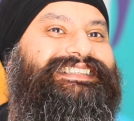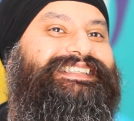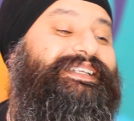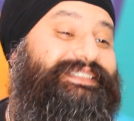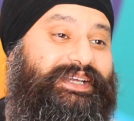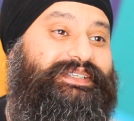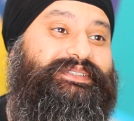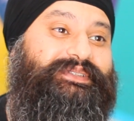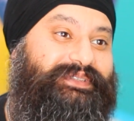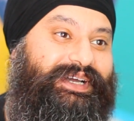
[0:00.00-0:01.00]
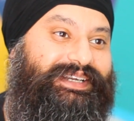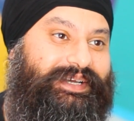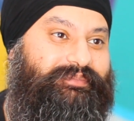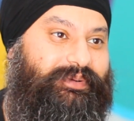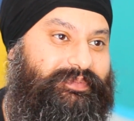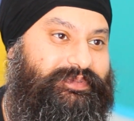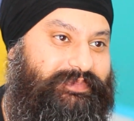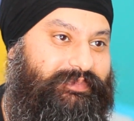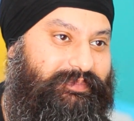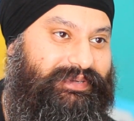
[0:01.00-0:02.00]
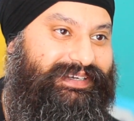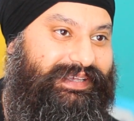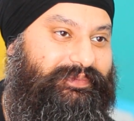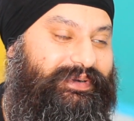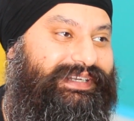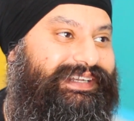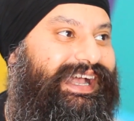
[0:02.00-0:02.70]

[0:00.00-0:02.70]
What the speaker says: So the show is called 99 Problems But My Beard Ain't One,